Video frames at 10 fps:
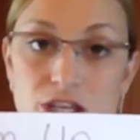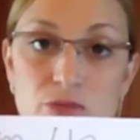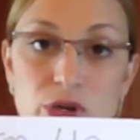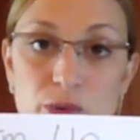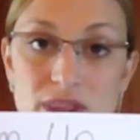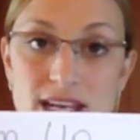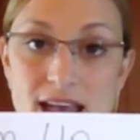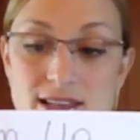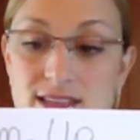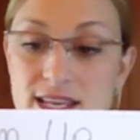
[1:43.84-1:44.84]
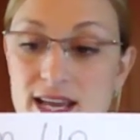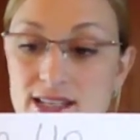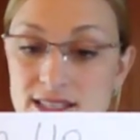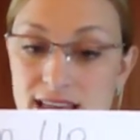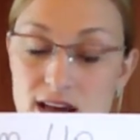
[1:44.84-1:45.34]
you put with an S on the end
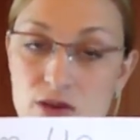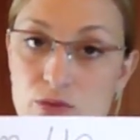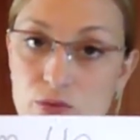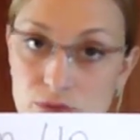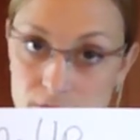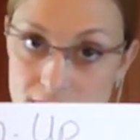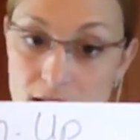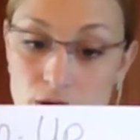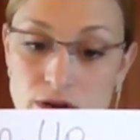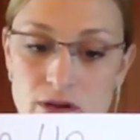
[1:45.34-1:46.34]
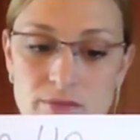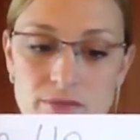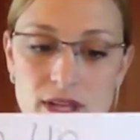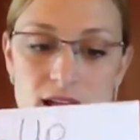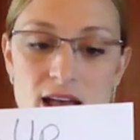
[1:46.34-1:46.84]
is a count noun.
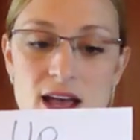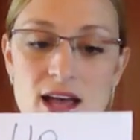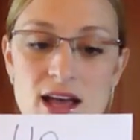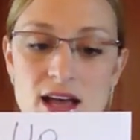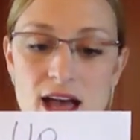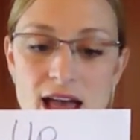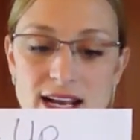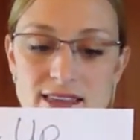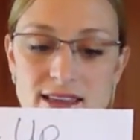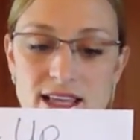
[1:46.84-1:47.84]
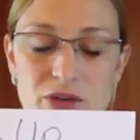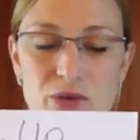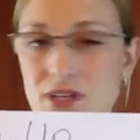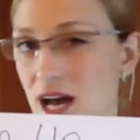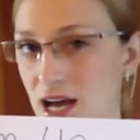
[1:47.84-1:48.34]
Anything that you
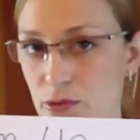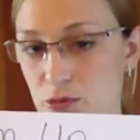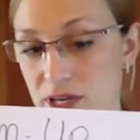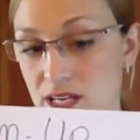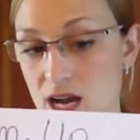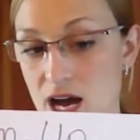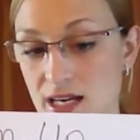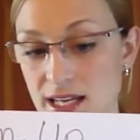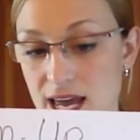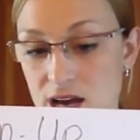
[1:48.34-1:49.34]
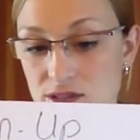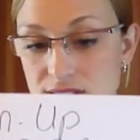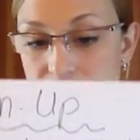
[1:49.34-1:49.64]
would not would be a non-count